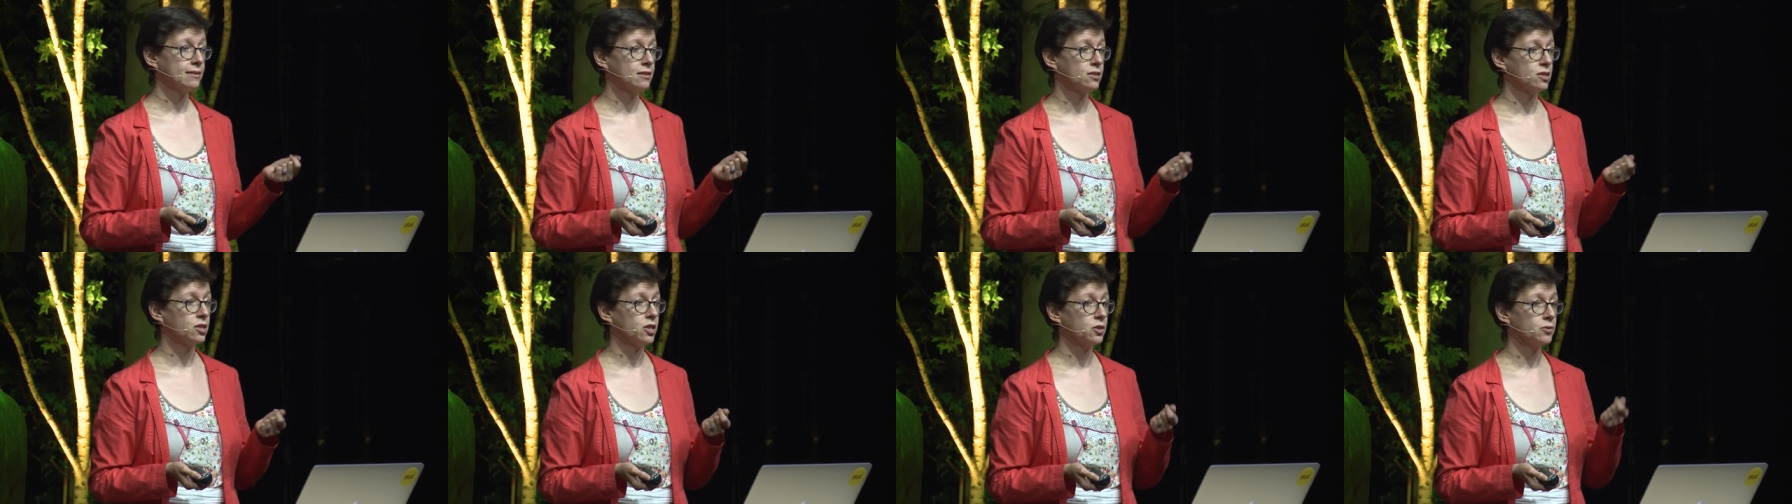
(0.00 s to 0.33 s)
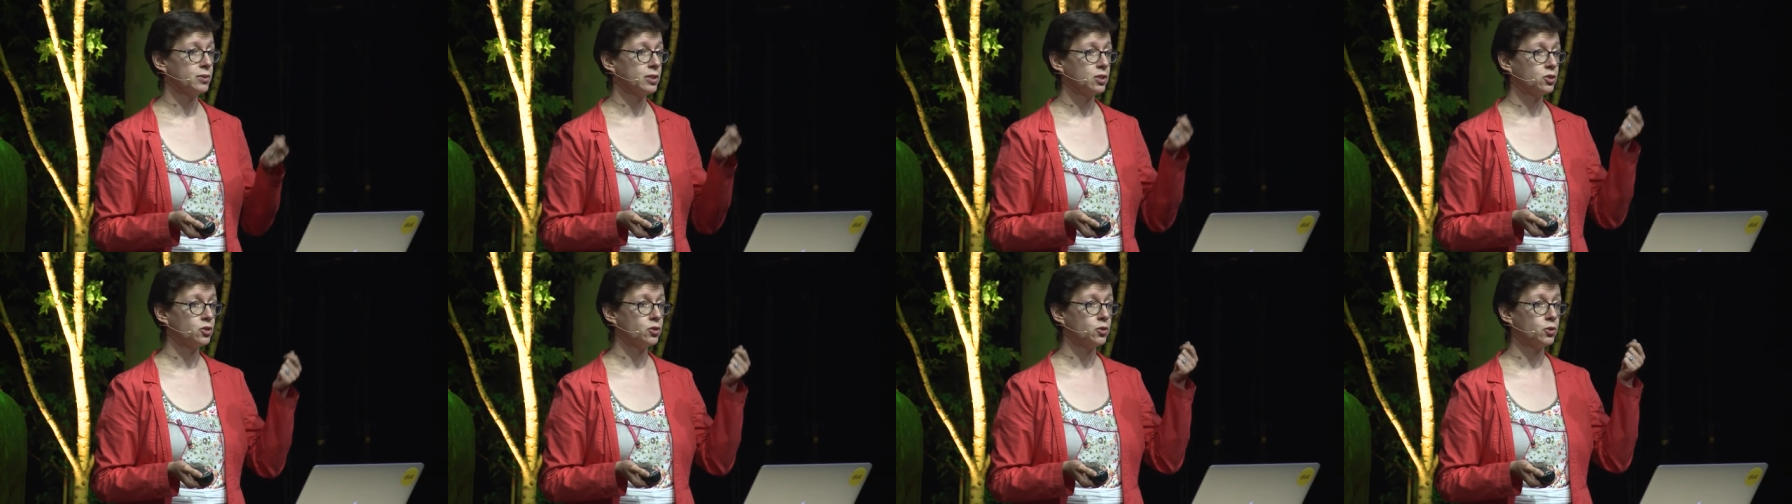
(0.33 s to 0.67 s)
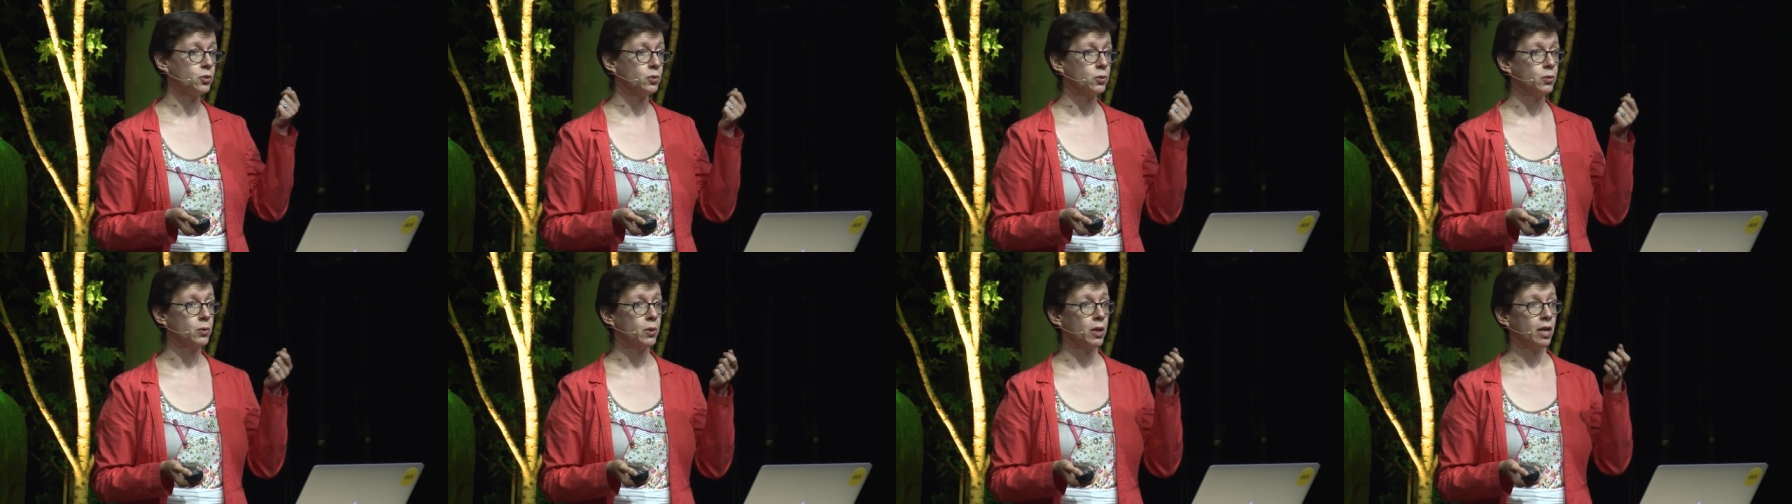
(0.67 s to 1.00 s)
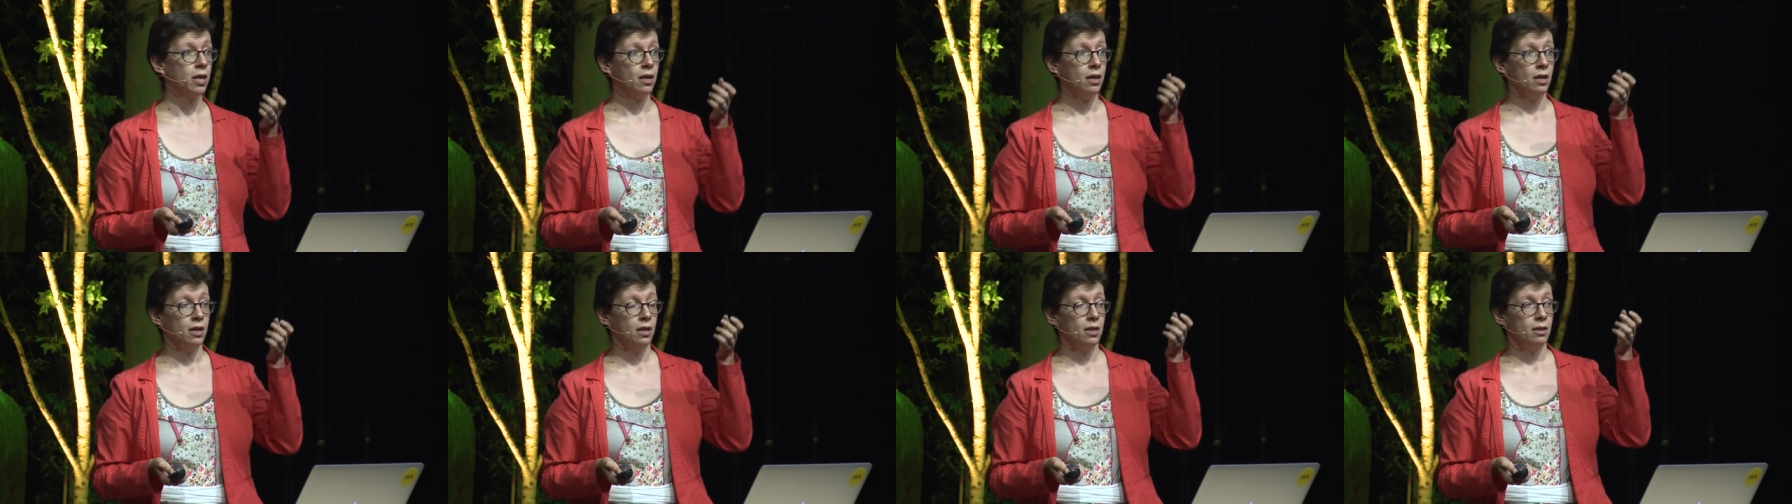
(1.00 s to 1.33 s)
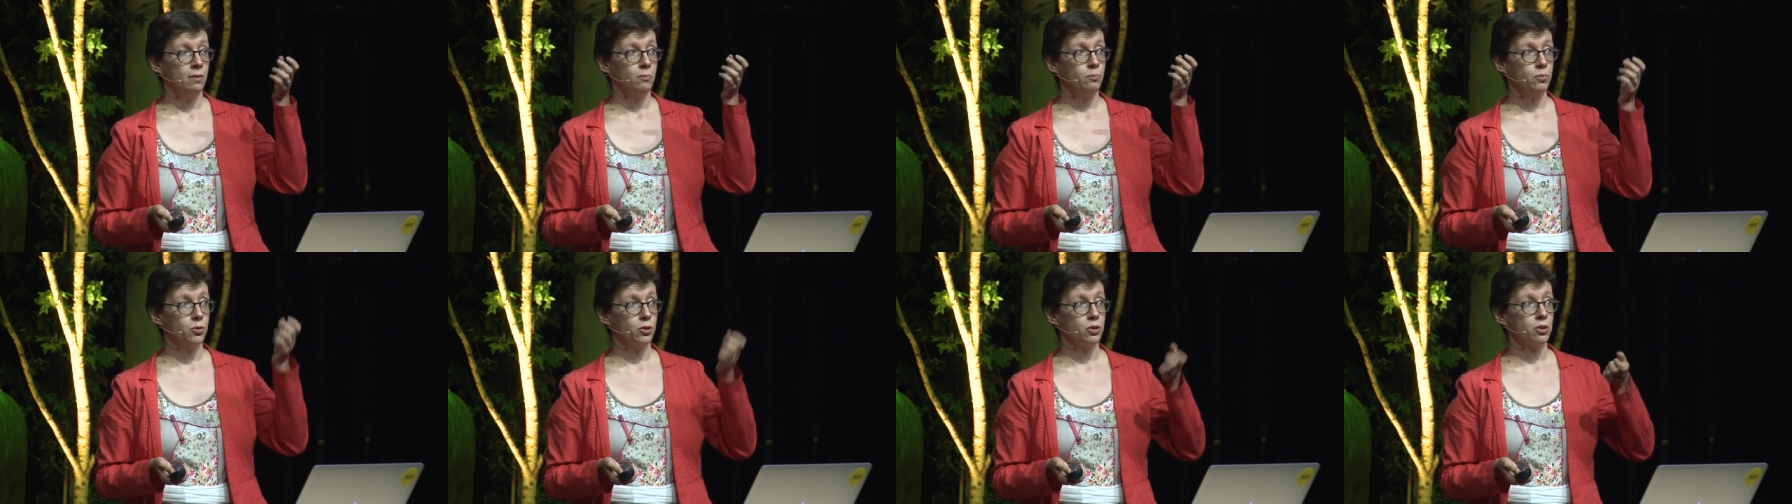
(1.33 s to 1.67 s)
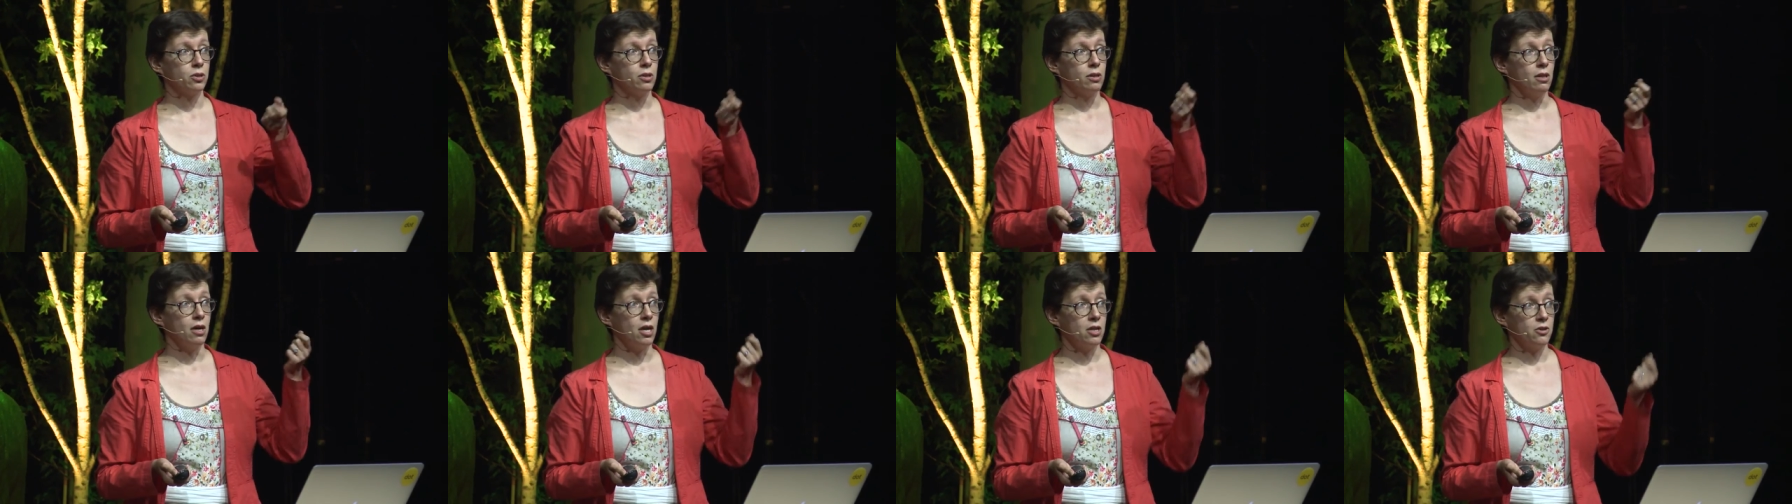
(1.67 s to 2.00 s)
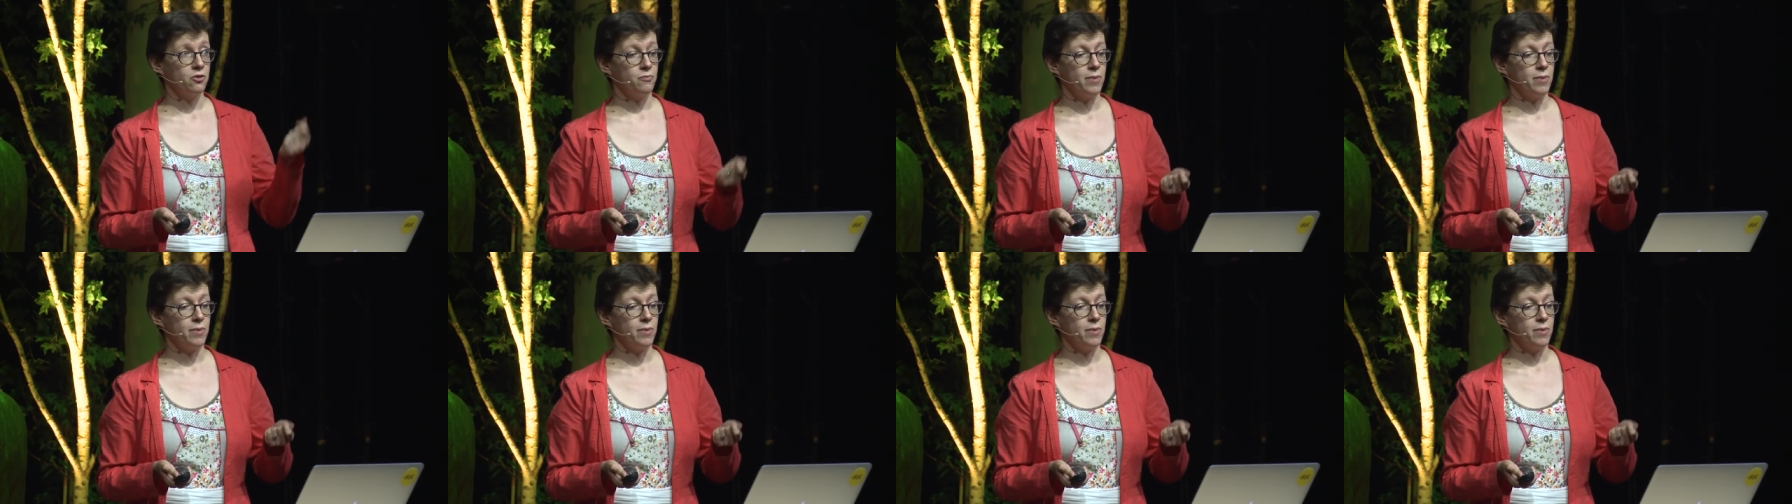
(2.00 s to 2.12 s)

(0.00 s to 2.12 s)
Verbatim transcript: It's going to put a lot